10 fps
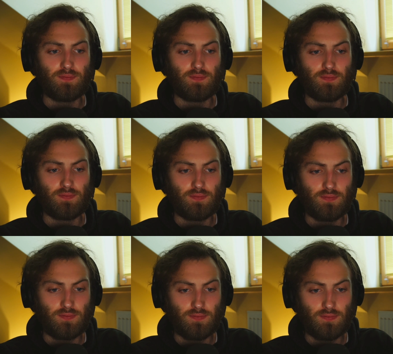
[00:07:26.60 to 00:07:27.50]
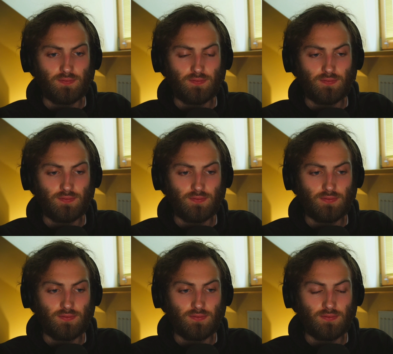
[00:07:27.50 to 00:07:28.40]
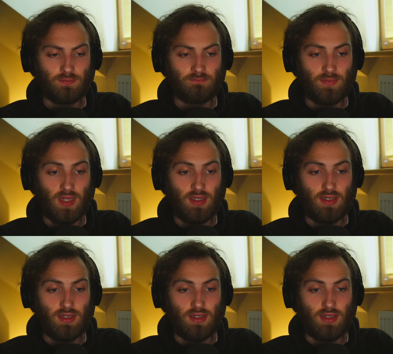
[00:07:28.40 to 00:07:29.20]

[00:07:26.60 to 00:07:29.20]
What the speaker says: (silence)